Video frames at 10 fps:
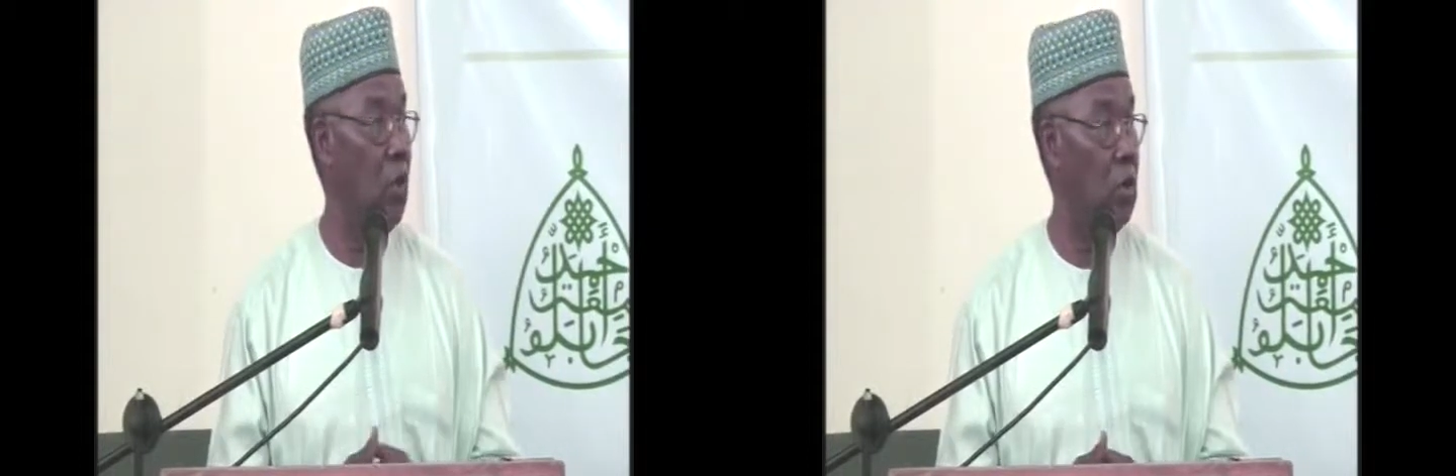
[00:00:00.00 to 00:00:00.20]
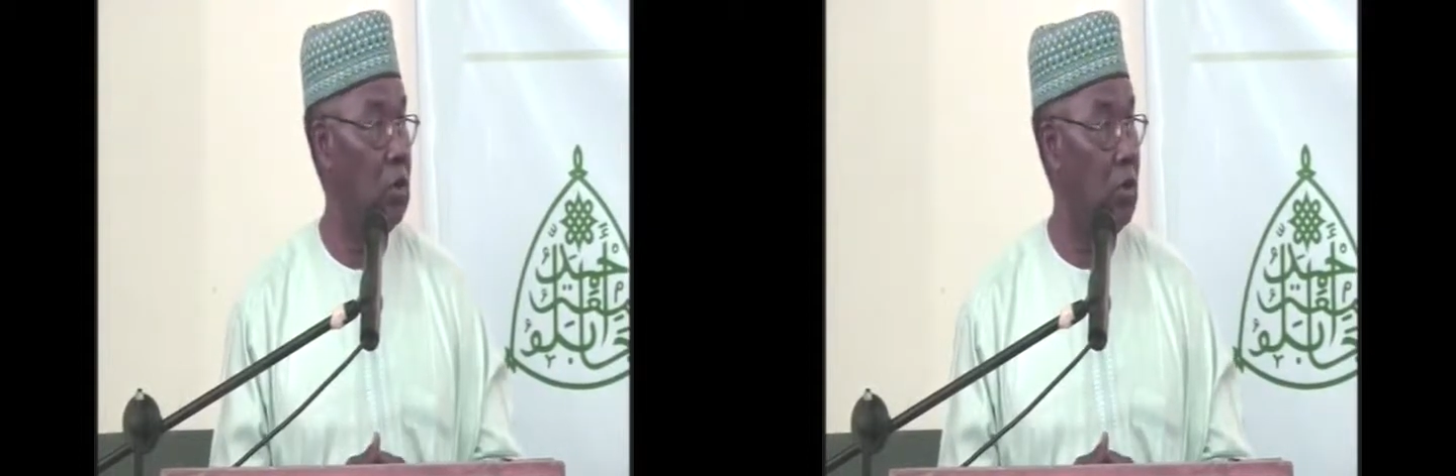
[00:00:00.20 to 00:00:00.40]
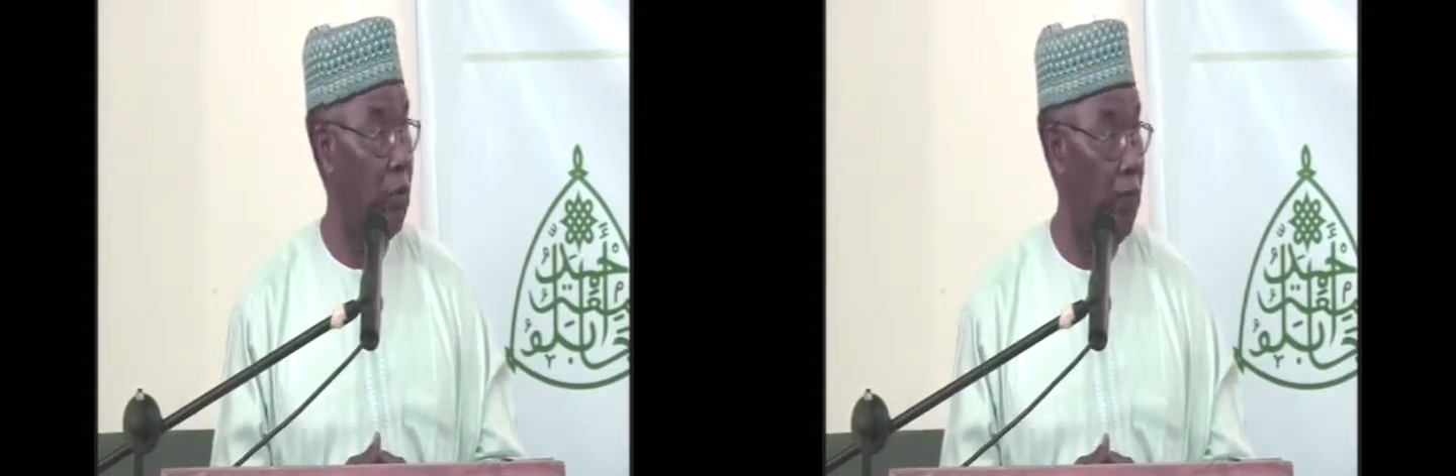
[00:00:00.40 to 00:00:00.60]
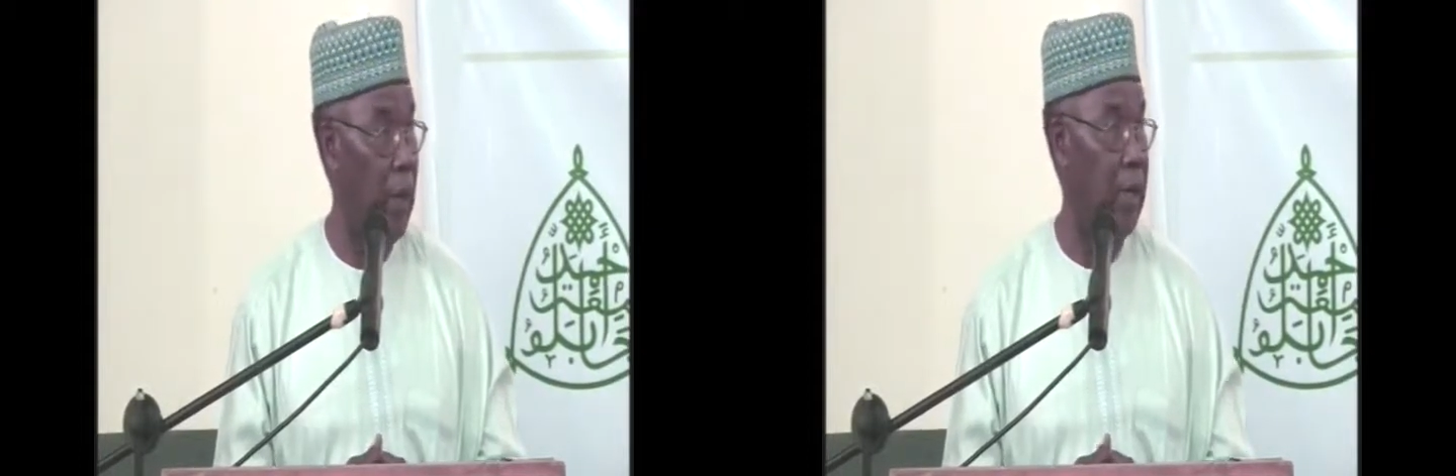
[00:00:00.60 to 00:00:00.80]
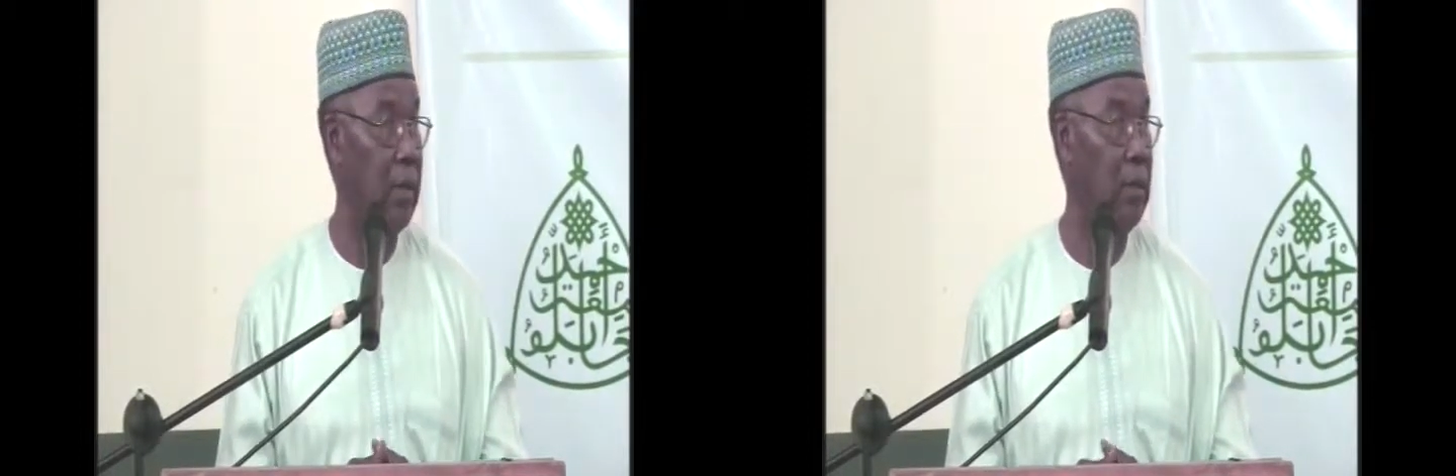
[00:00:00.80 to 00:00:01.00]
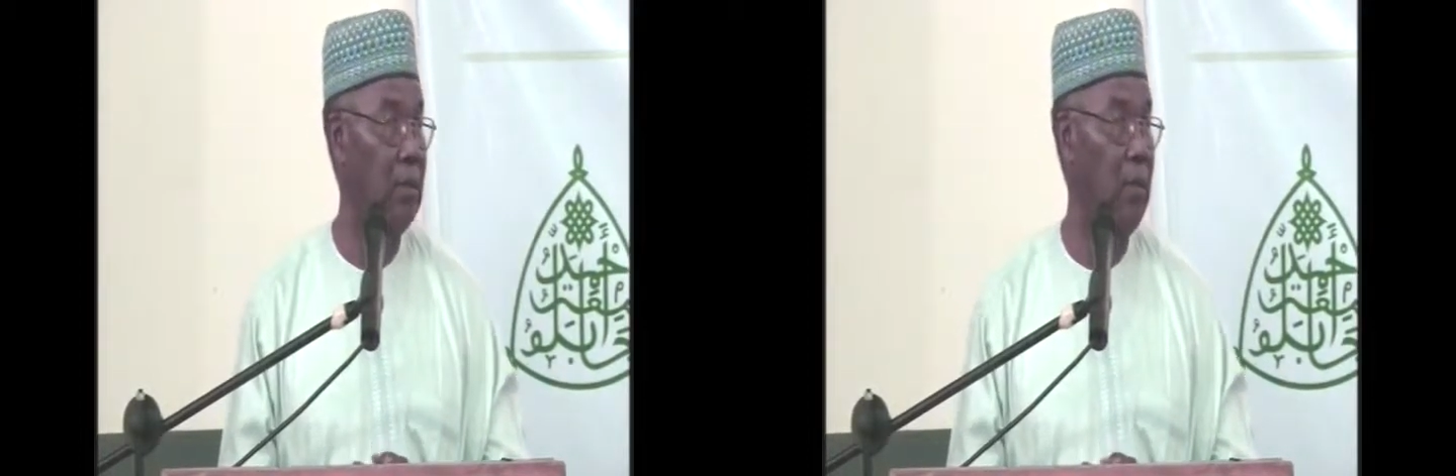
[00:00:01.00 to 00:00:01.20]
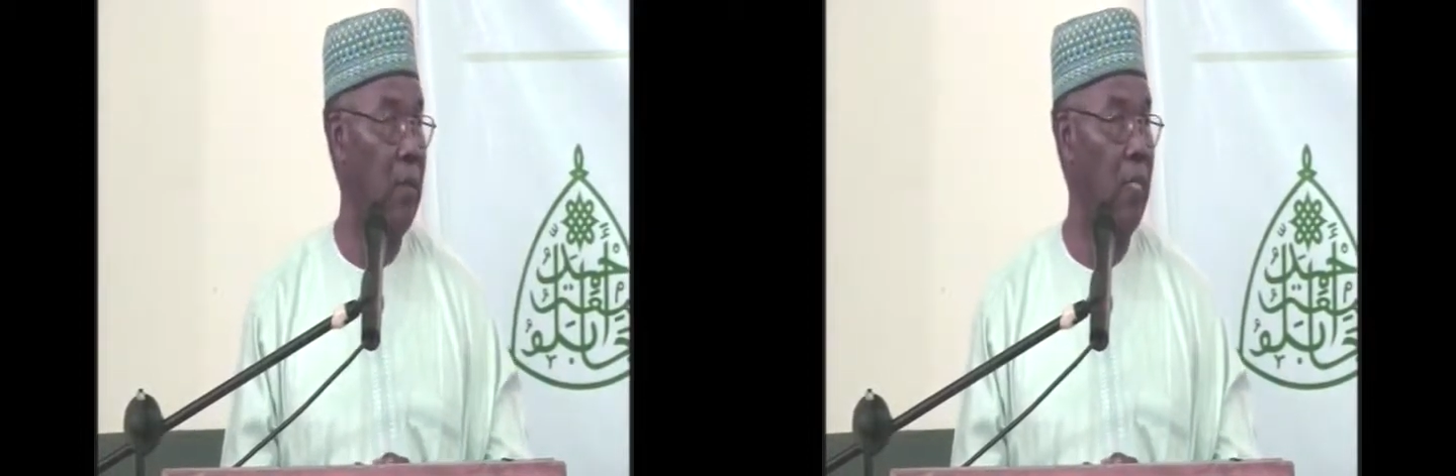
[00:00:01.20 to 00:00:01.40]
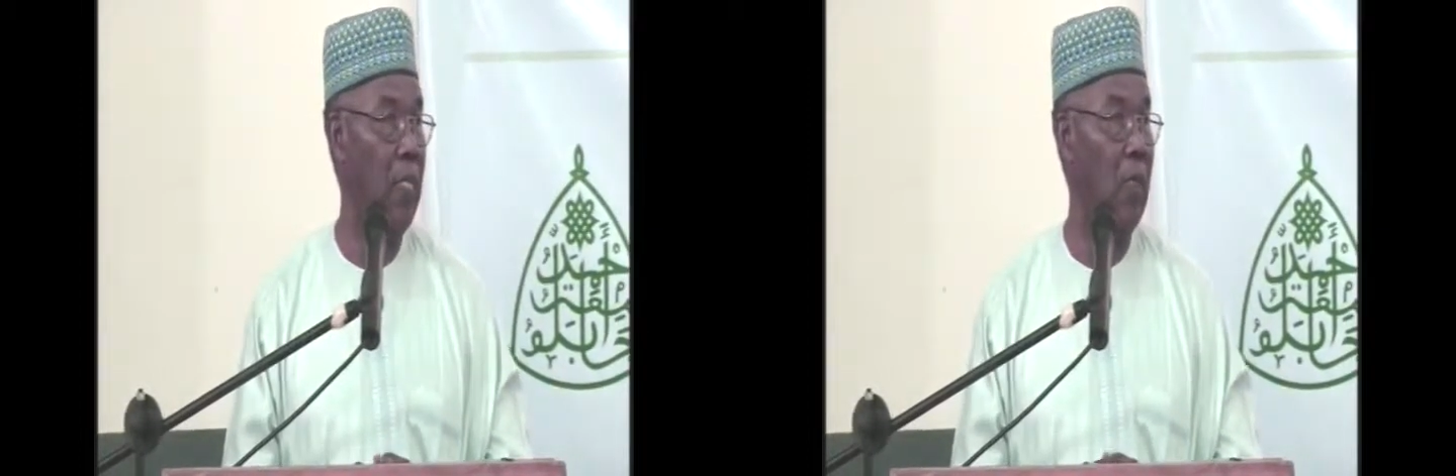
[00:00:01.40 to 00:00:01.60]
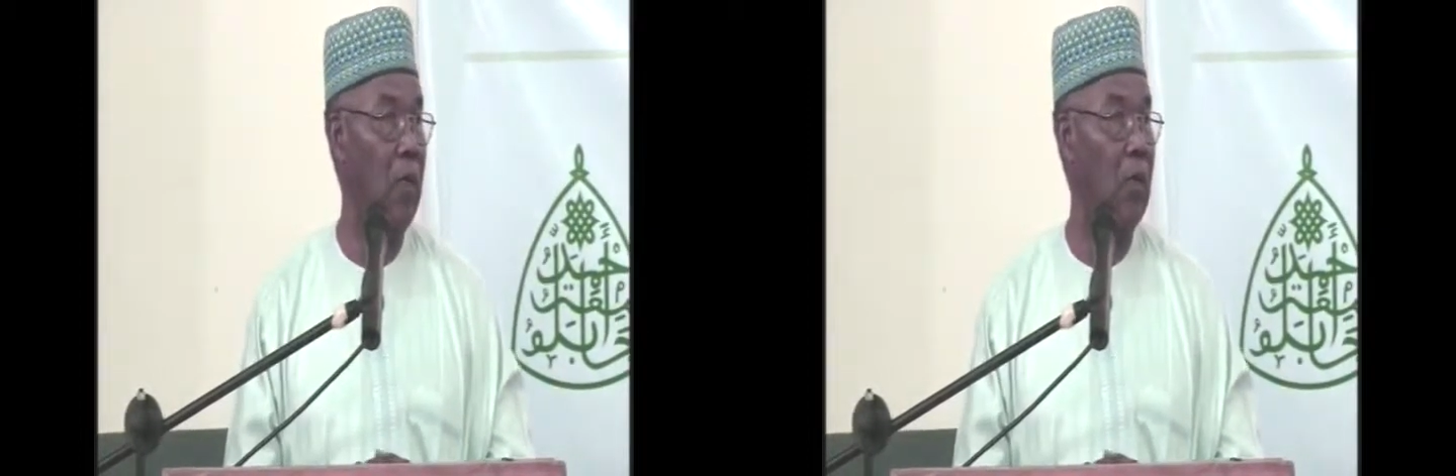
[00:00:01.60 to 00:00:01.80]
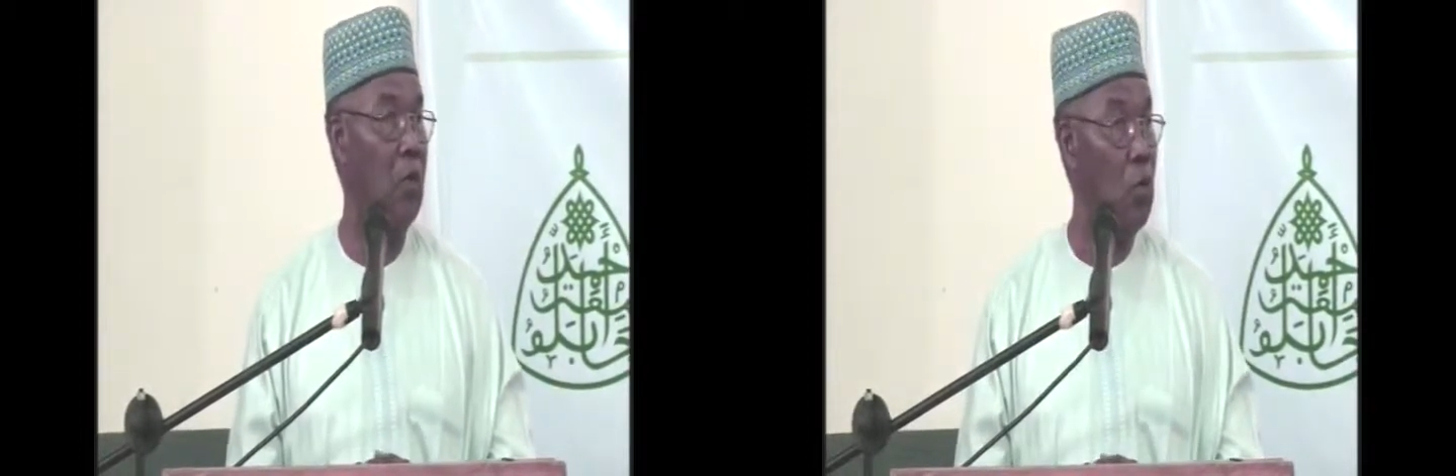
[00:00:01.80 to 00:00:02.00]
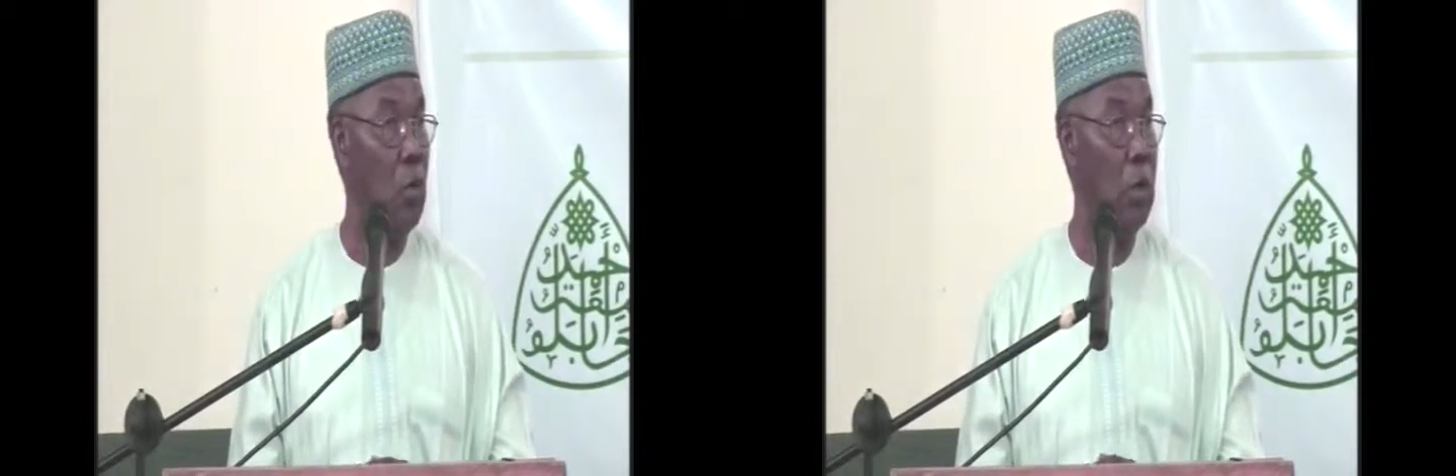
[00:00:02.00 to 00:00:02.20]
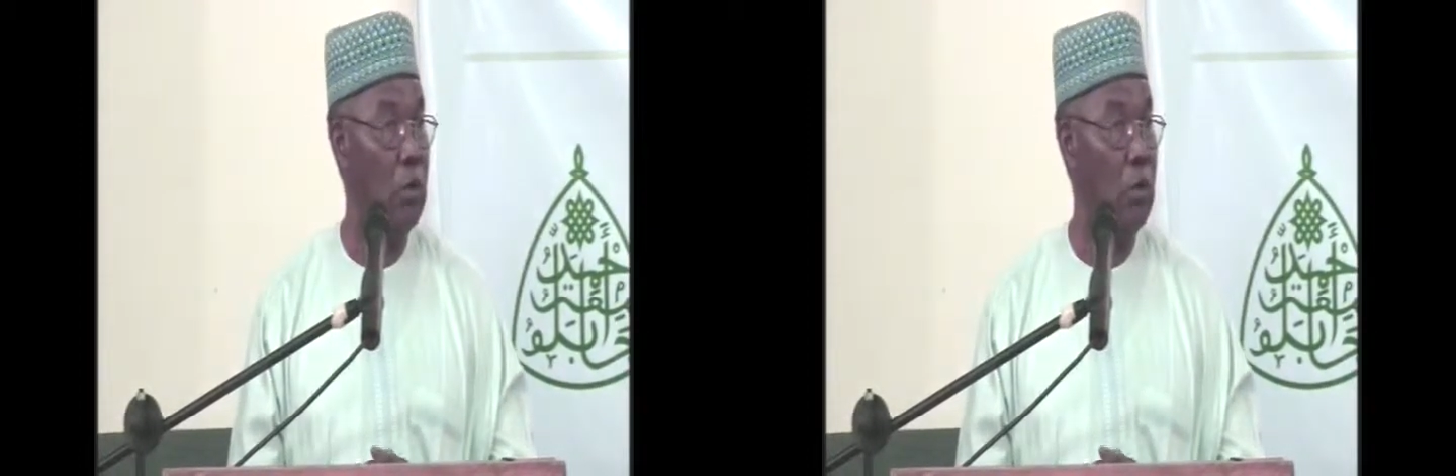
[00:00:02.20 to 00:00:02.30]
courts so far. You will